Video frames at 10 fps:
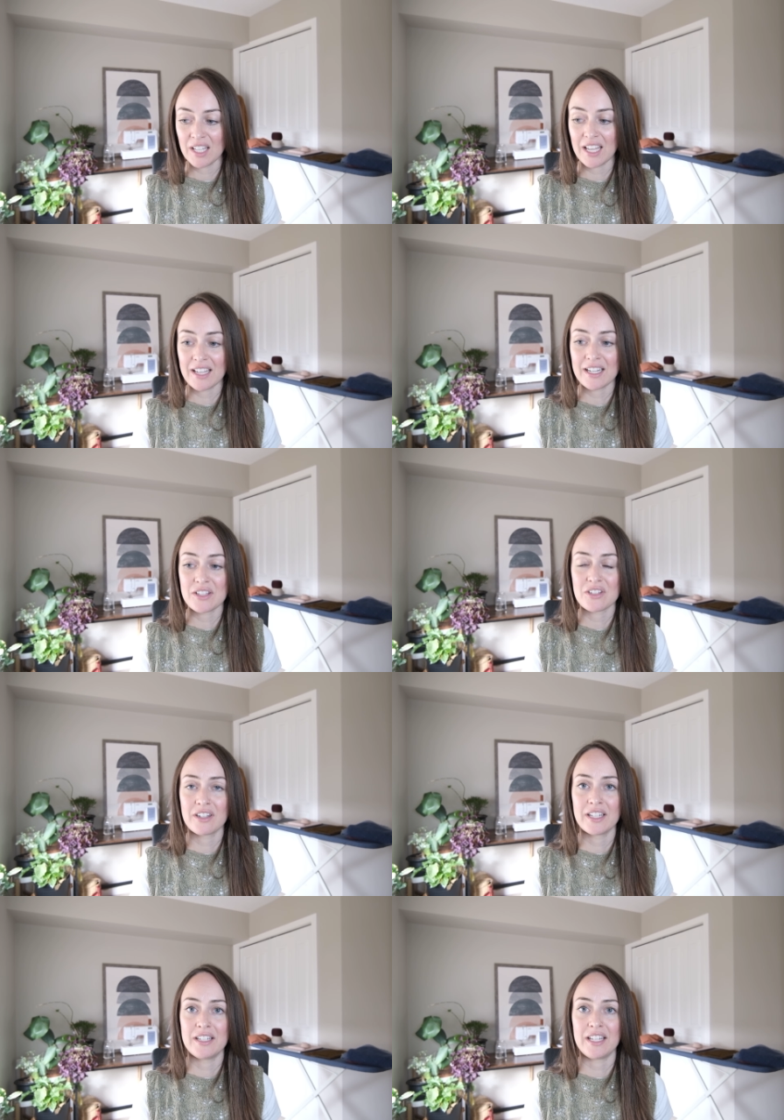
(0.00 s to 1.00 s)
and I
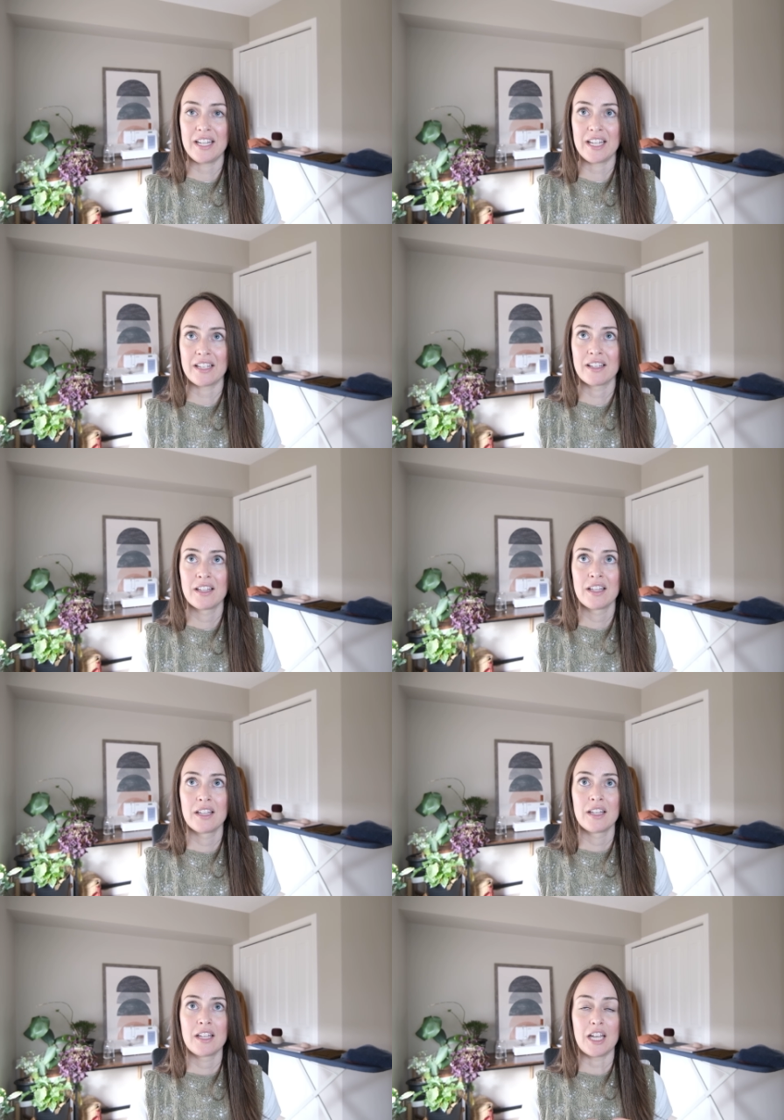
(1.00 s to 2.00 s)
started knitting
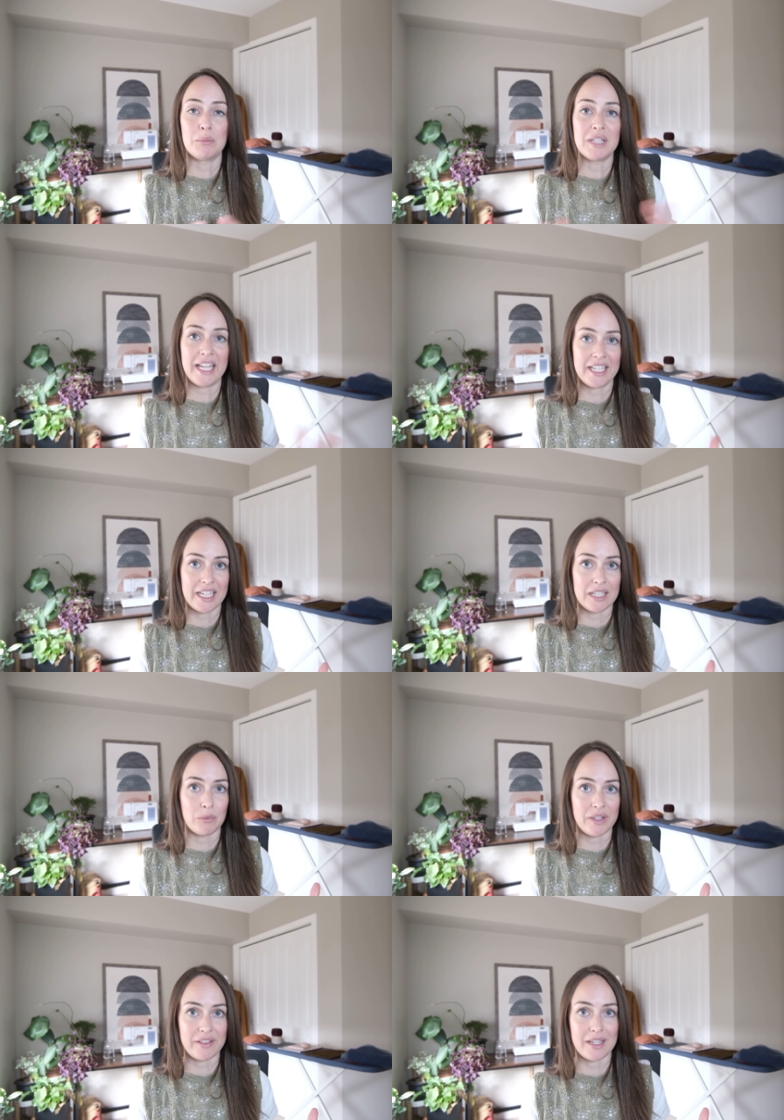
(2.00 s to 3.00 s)
a blanket
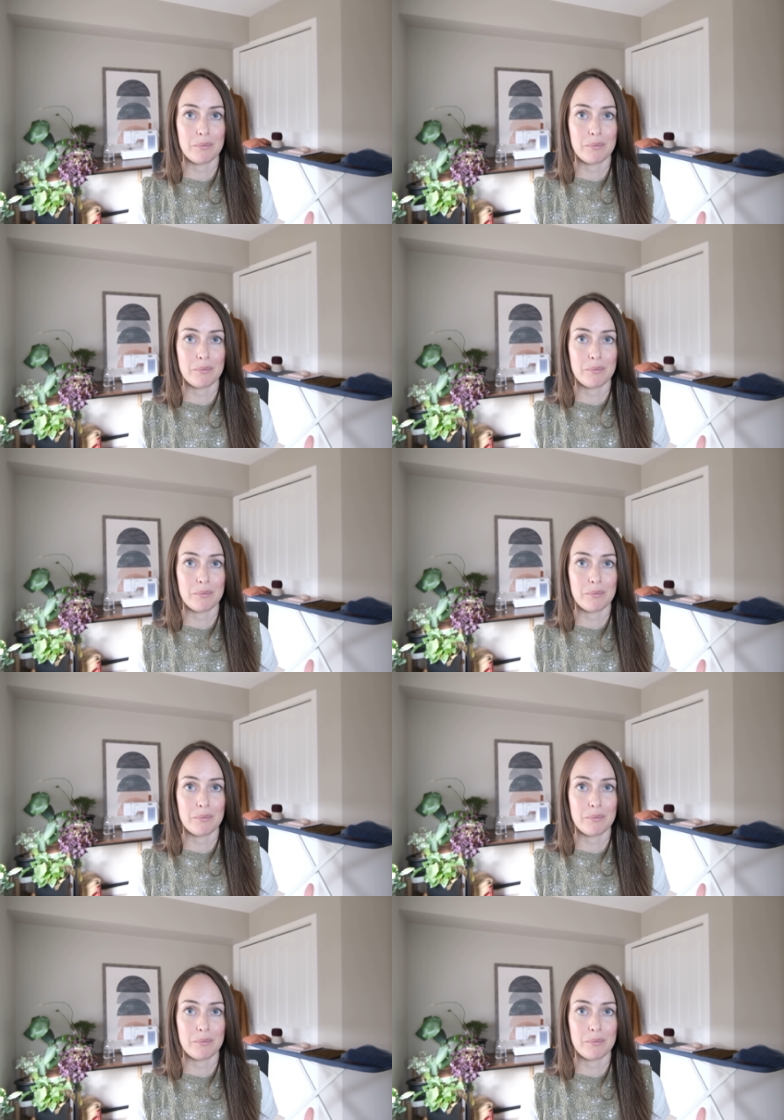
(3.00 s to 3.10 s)
with it,